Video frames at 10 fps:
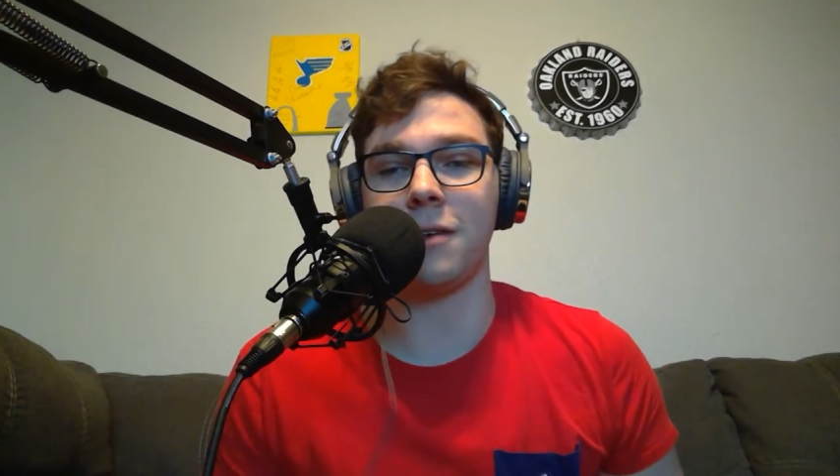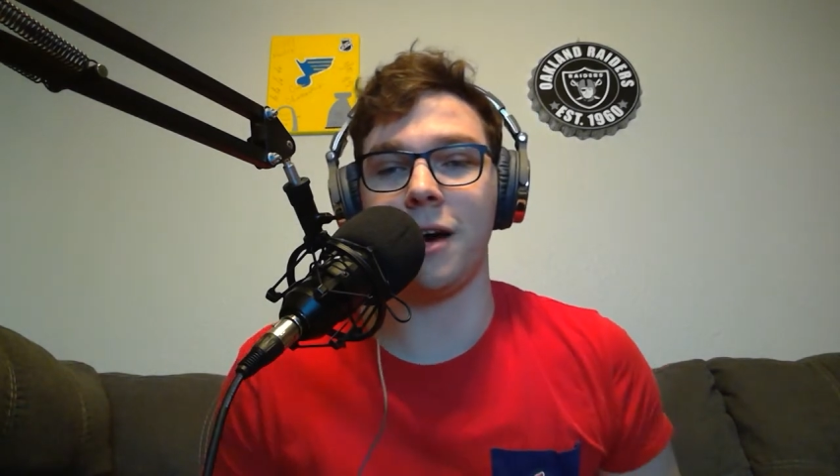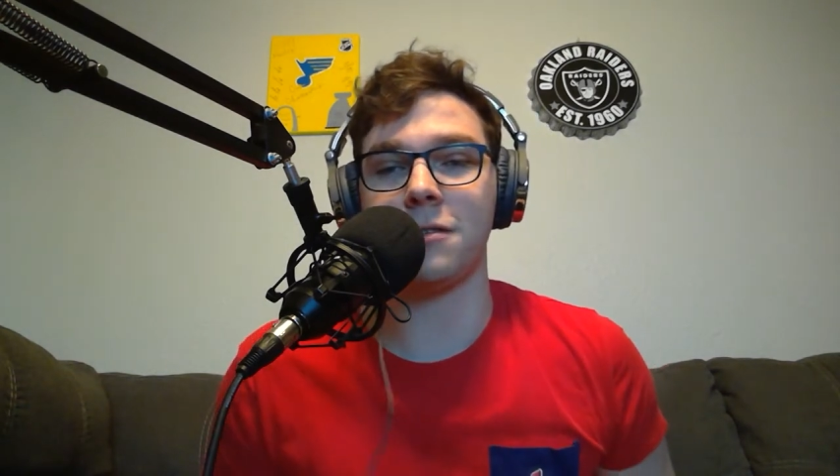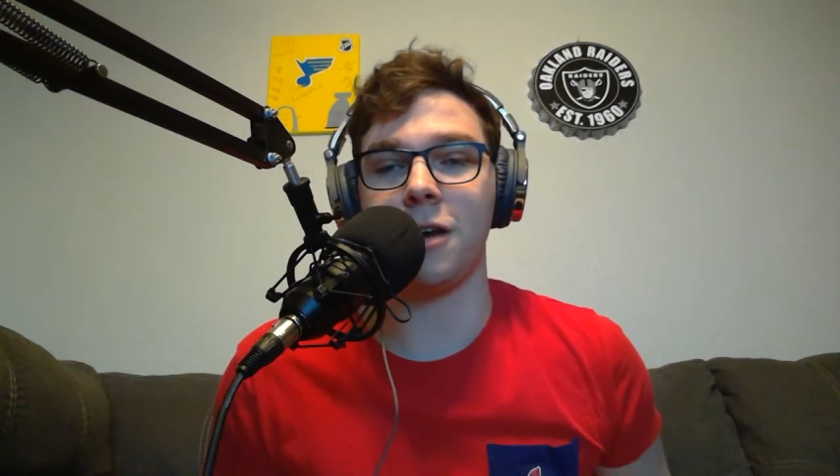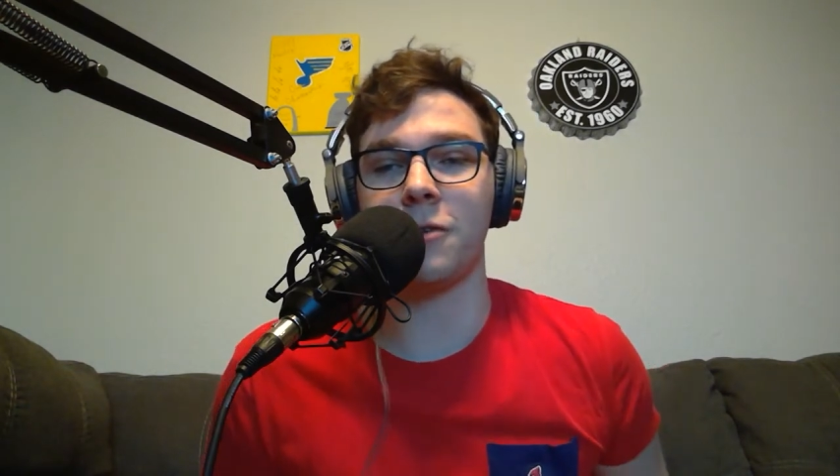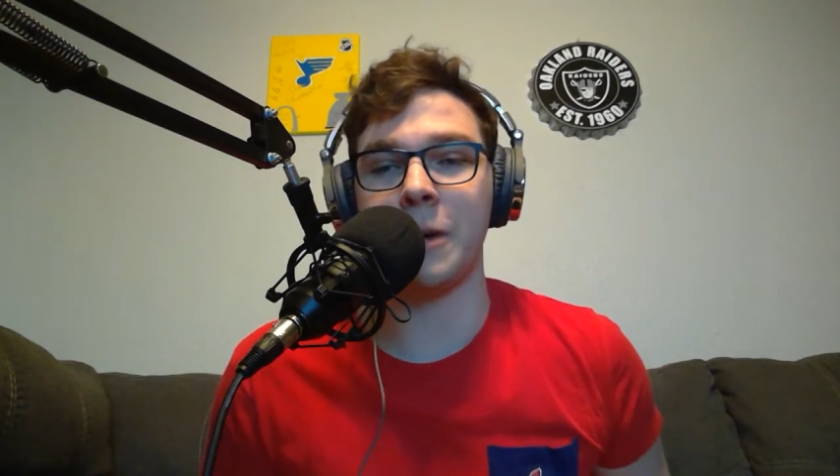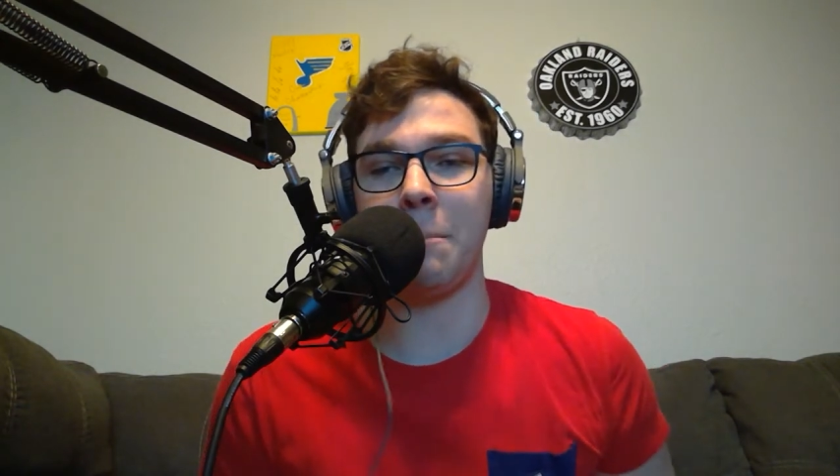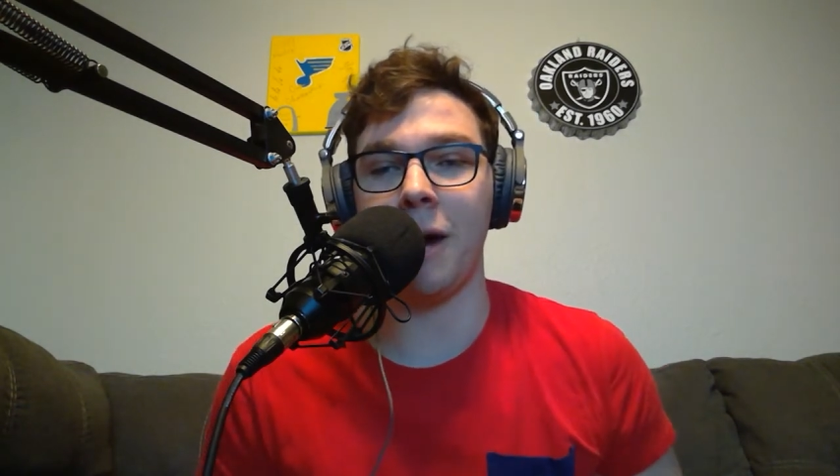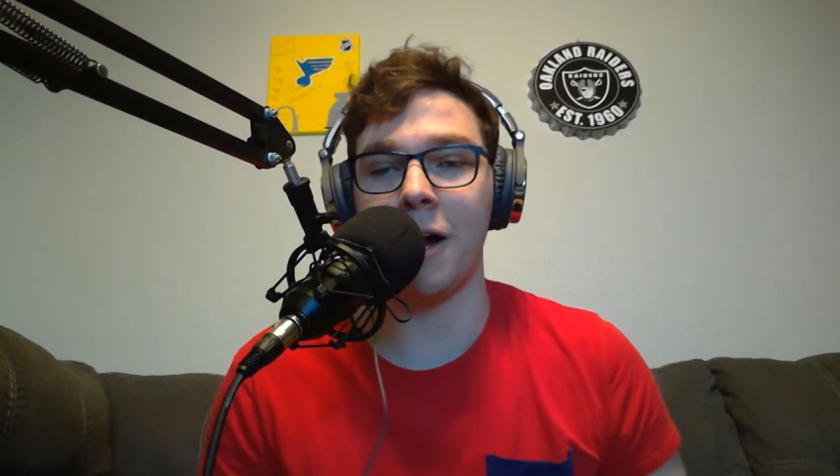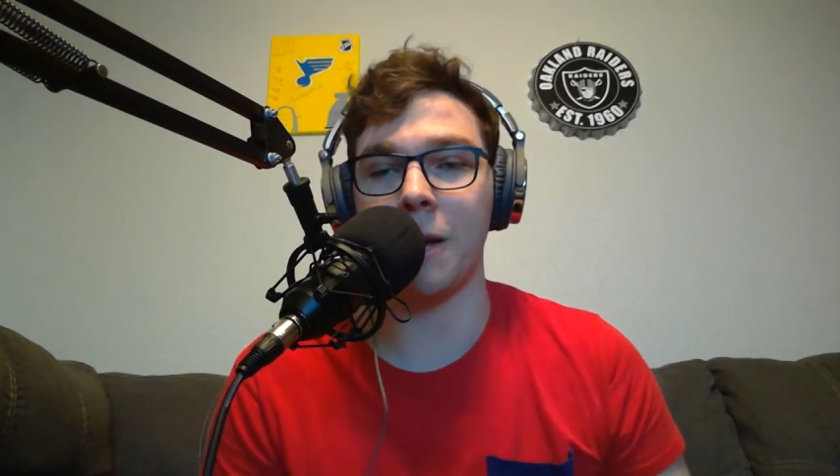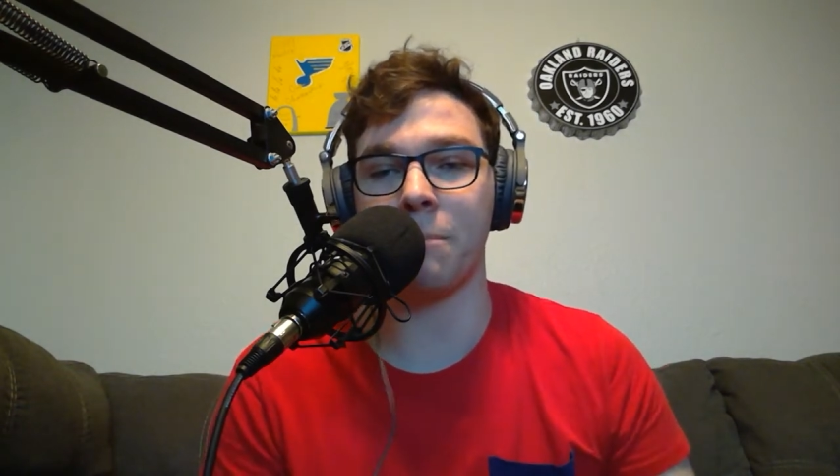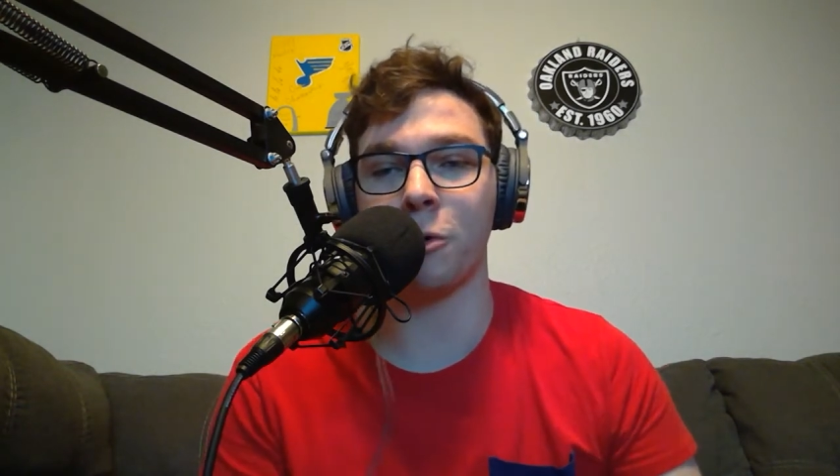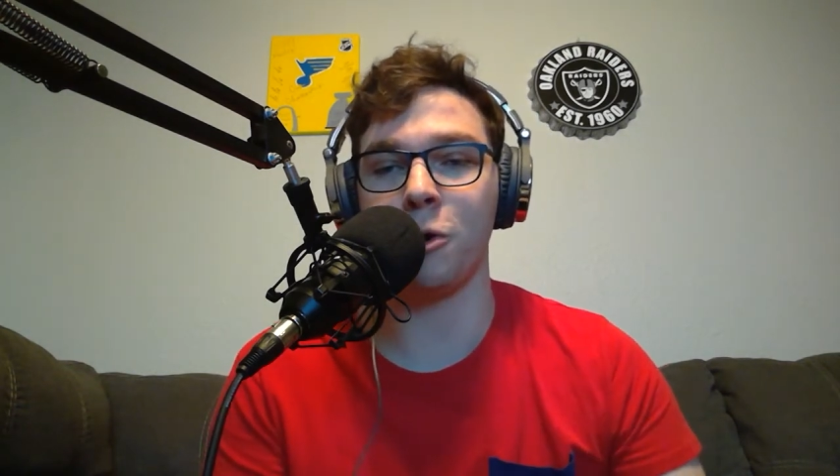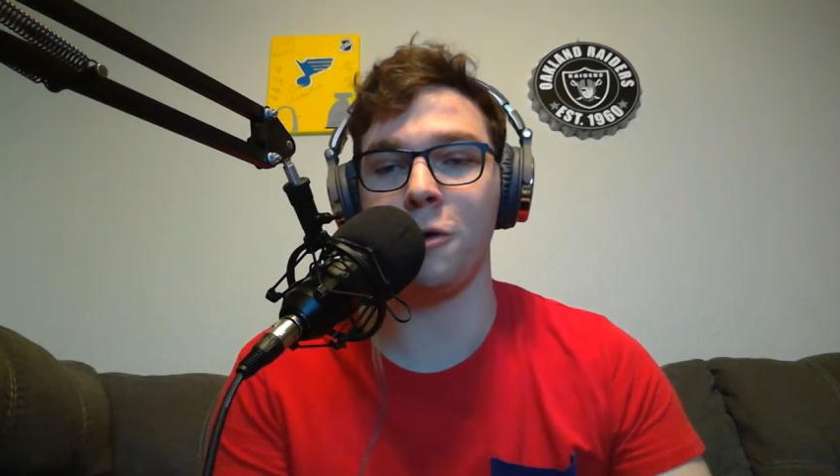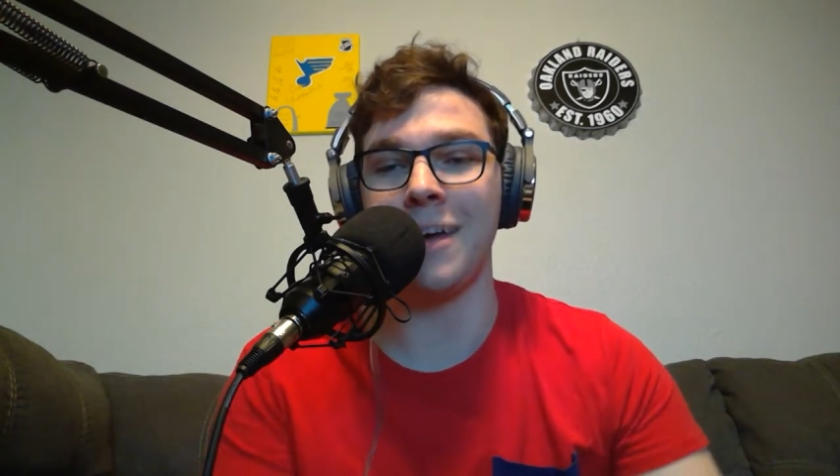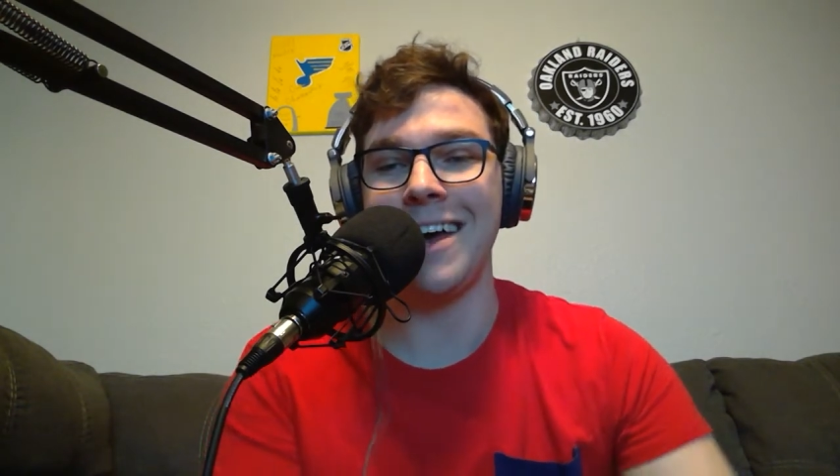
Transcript: highest governing body approved